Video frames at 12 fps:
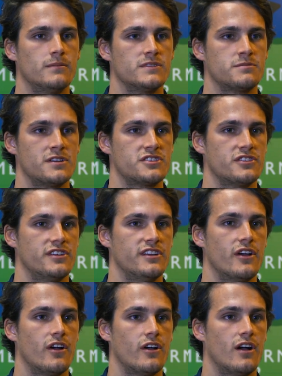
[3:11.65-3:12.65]

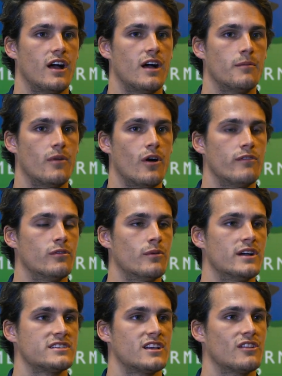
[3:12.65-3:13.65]
especially over West,